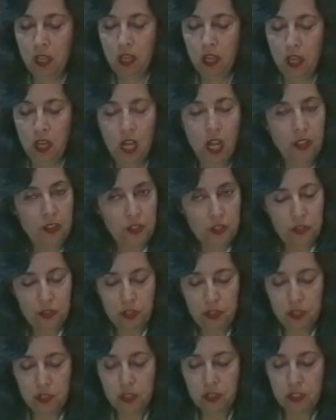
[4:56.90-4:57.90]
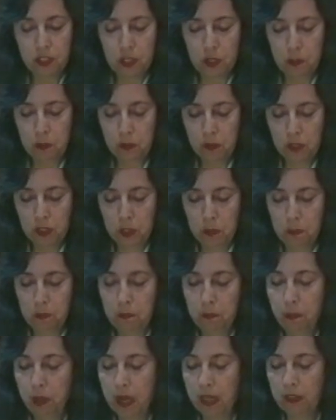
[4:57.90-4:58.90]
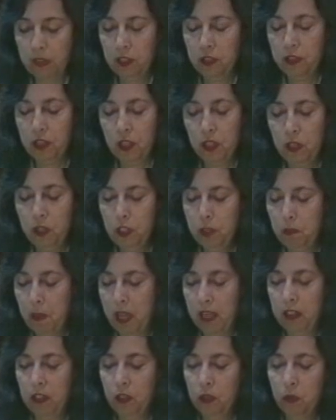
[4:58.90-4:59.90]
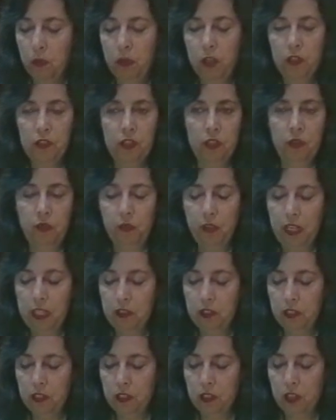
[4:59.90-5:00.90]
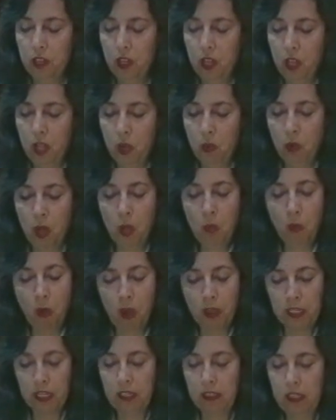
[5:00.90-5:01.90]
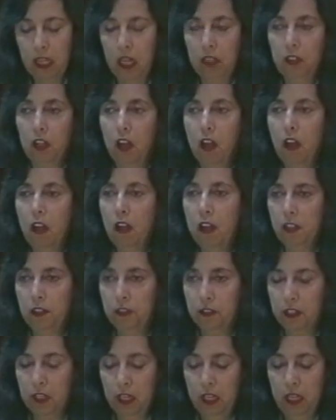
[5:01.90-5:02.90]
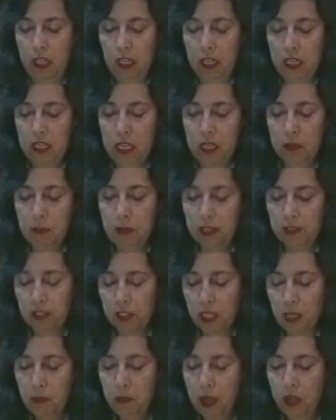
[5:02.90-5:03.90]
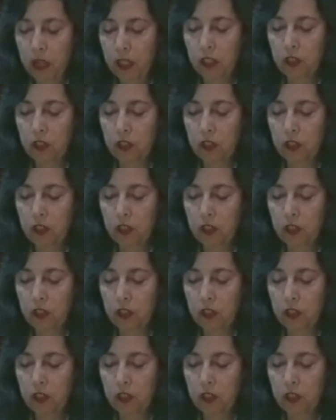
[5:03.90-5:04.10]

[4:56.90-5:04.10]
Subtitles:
Other students could practice their new Spanish words and phrases while walking down the halls. Yet Mexican American